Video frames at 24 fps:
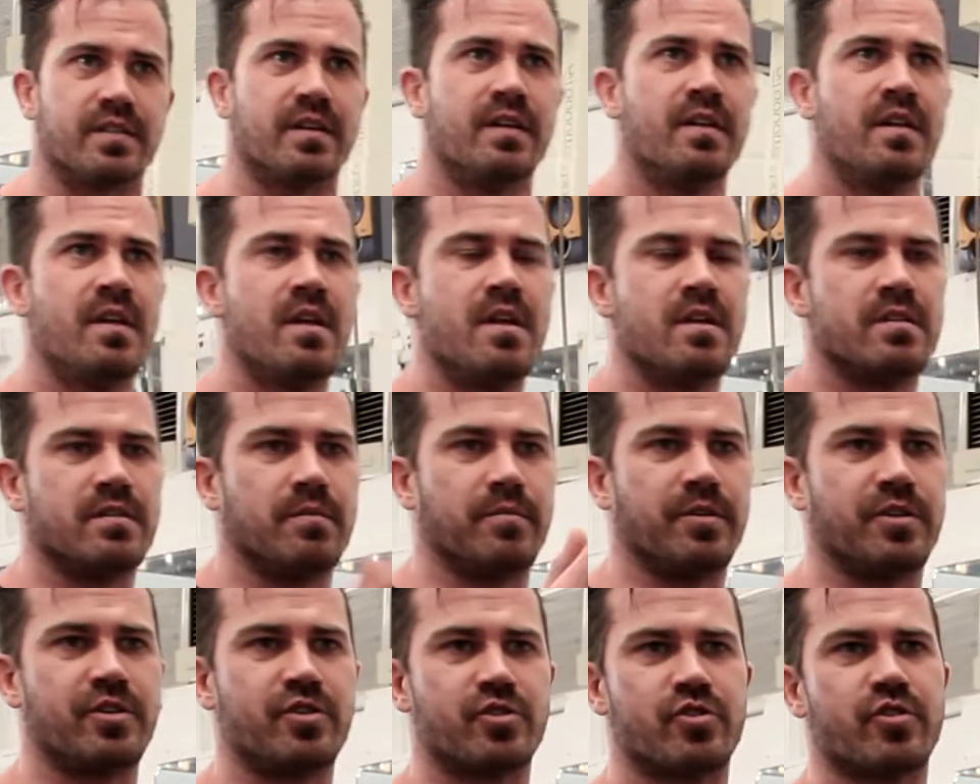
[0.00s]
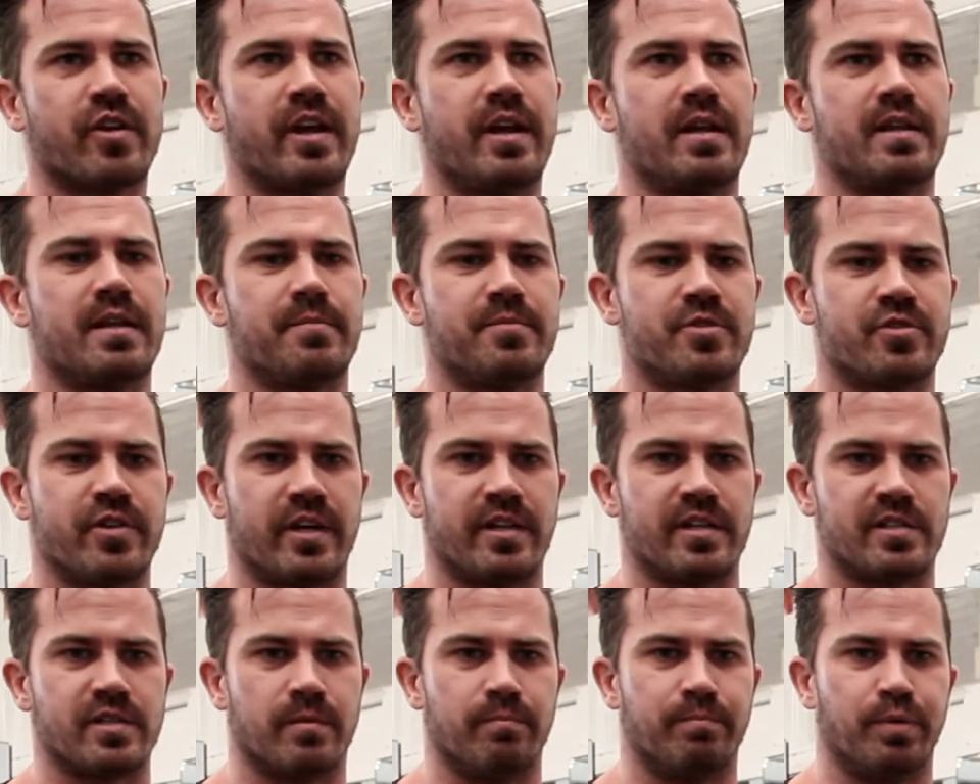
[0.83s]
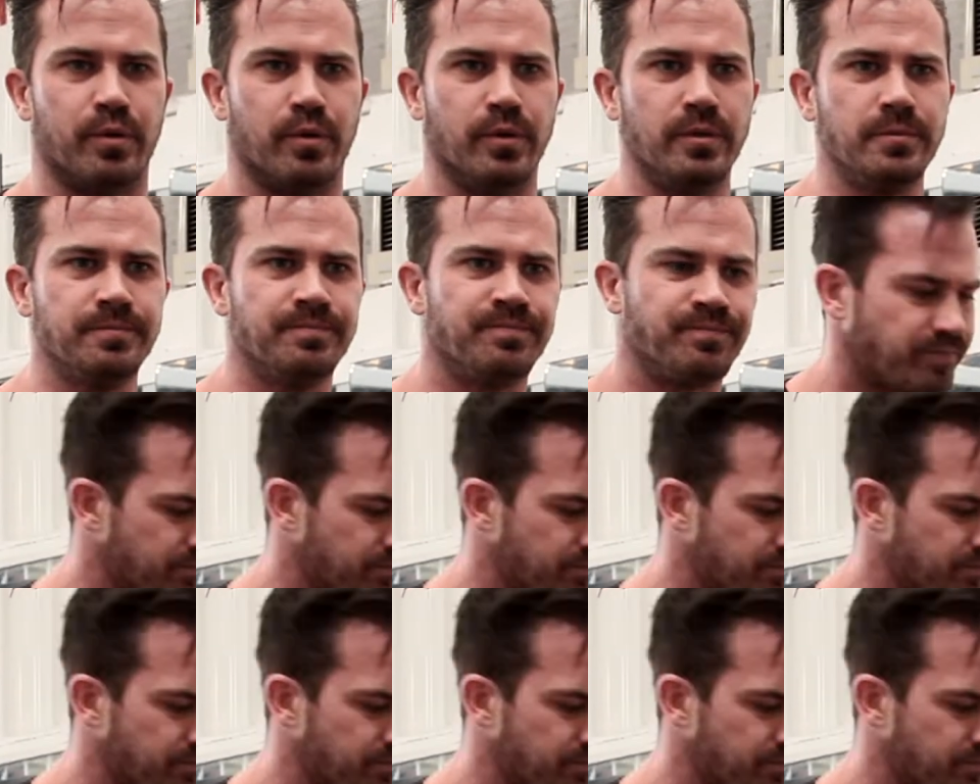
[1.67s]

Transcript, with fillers: So I'm going to demonstrate this on Paul.